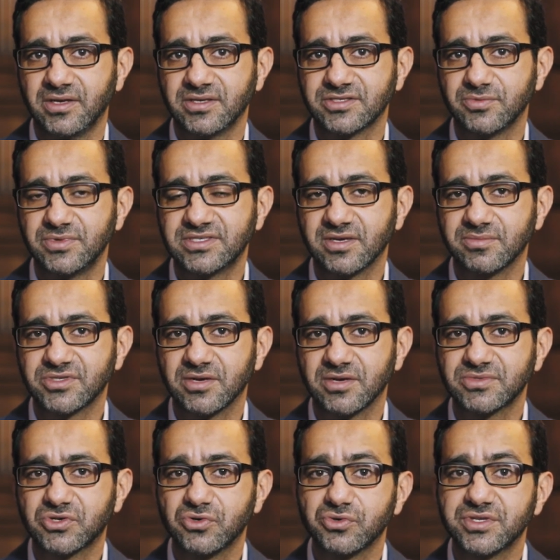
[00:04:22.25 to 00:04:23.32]
So we
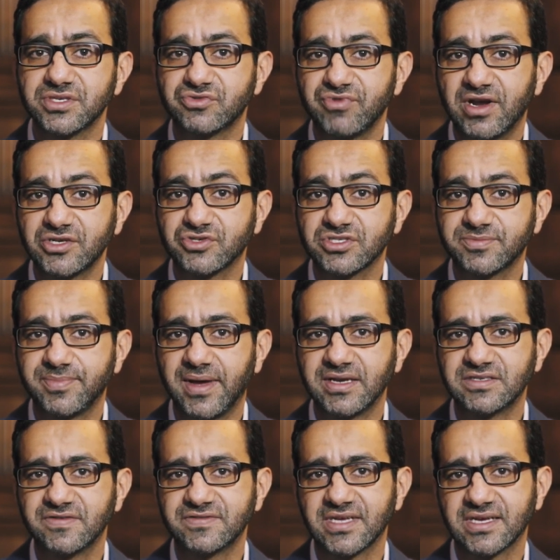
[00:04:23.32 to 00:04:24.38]
sometimes call this
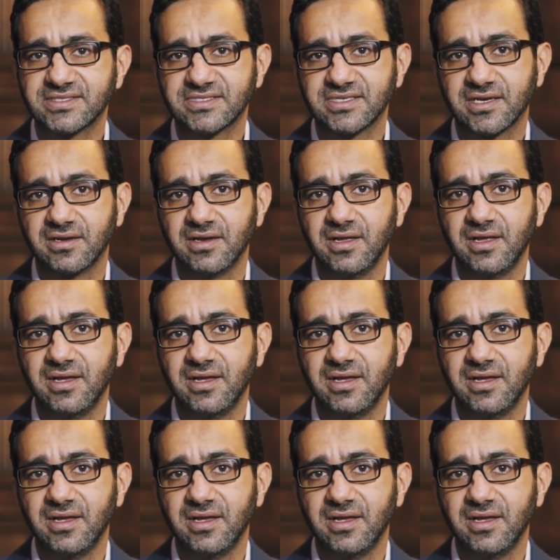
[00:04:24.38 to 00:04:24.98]
retrospective testing.